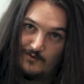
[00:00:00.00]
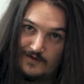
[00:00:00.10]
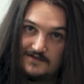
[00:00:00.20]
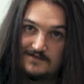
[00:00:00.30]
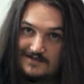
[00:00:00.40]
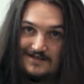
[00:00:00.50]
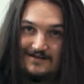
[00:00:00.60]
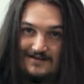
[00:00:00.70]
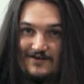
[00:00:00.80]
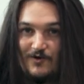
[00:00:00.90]
all these
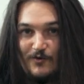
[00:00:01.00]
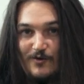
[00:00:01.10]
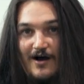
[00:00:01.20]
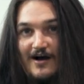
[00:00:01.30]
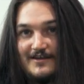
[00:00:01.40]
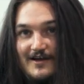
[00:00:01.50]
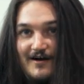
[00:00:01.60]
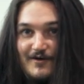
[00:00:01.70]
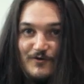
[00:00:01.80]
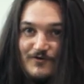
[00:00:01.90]
hoo-ha,
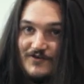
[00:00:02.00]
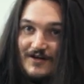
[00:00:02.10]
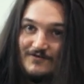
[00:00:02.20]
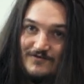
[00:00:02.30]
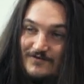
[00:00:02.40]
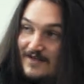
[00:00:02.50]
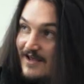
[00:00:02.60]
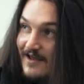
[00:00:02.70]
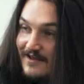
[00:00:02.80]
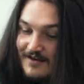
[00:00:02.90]
yahoo stuff.
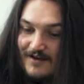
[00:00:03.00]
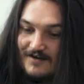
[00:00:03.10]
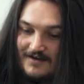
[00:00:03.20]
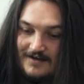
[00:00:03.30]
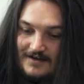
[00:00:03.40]
Yeah.